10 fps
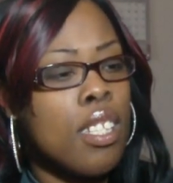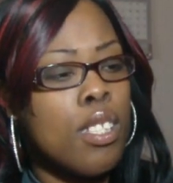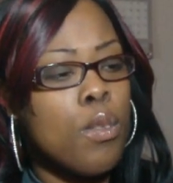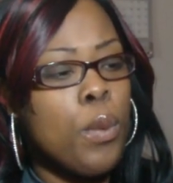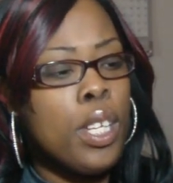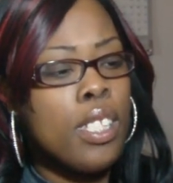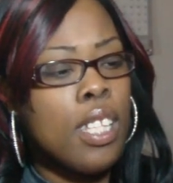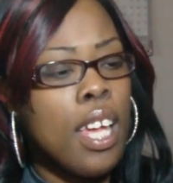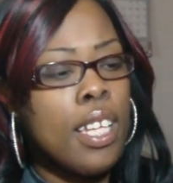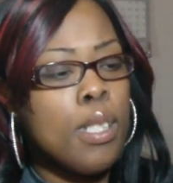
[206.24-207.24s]
the
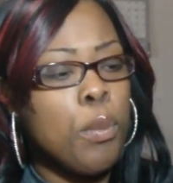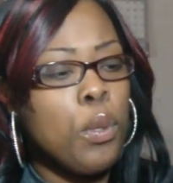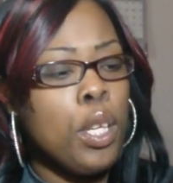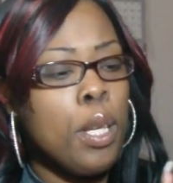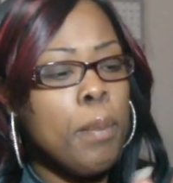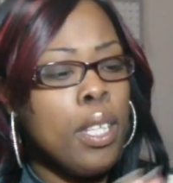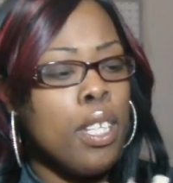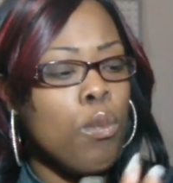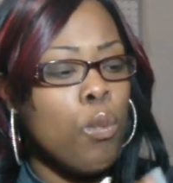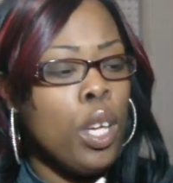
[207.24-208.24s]
Swiss Lace
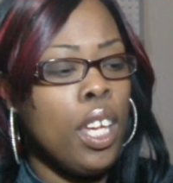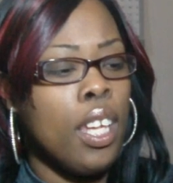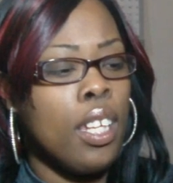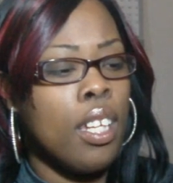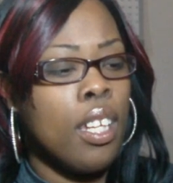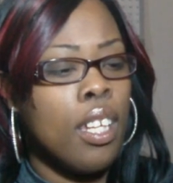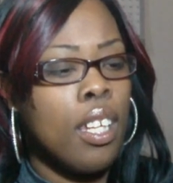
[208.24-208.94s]
Bohemian Wig